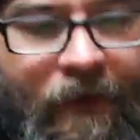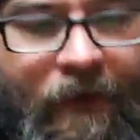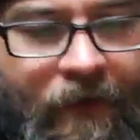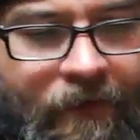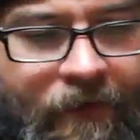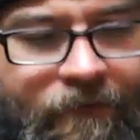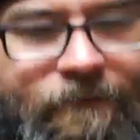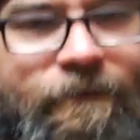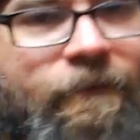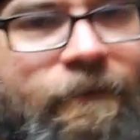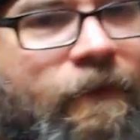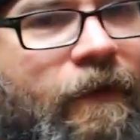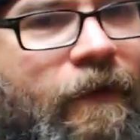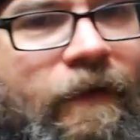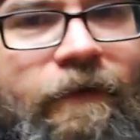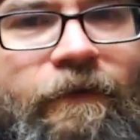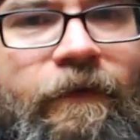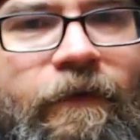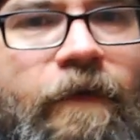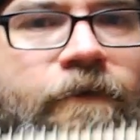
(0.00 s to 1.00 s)
And
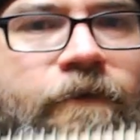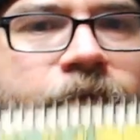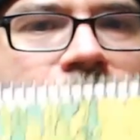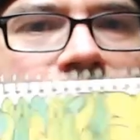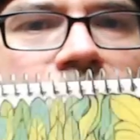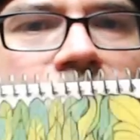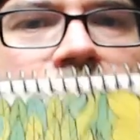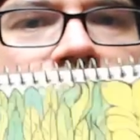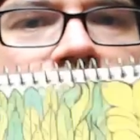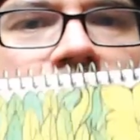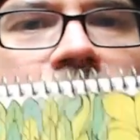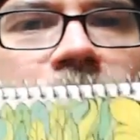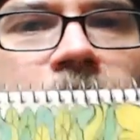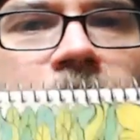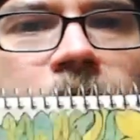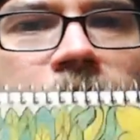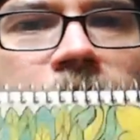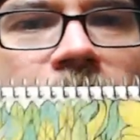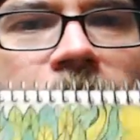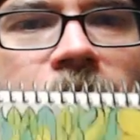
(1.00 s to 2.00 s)
like I said, very
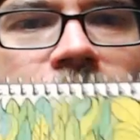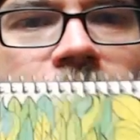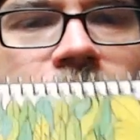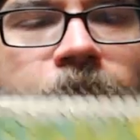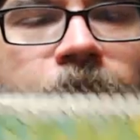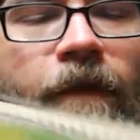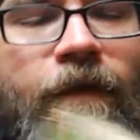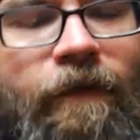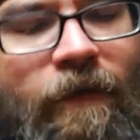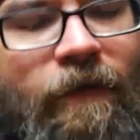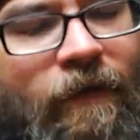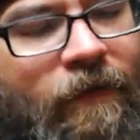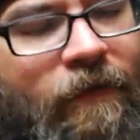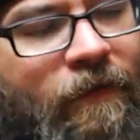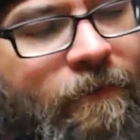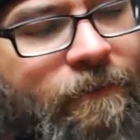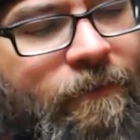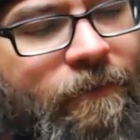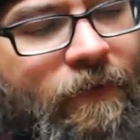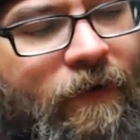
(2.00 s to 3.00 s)
kid kid
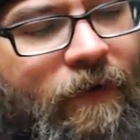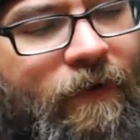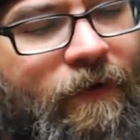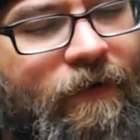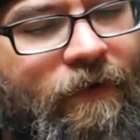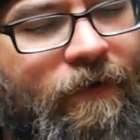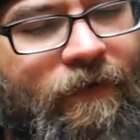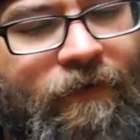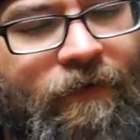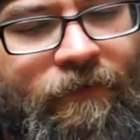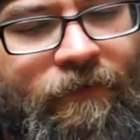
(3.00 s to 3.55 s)
friendly, but